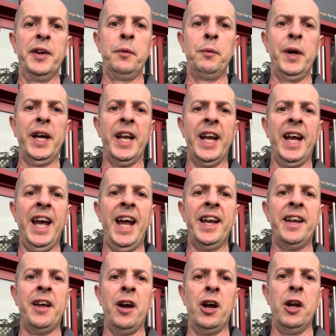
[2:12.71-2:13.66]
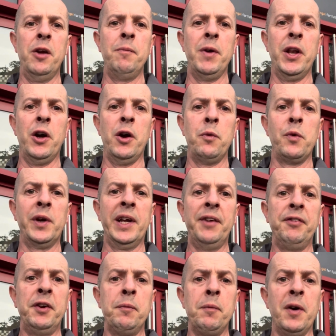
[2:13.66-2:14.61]
We're going to head home and I will give
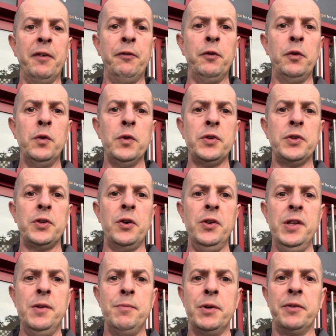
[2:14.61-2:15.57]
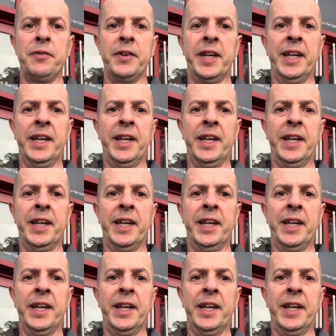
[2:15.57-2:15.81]
you my thoughts on the movie.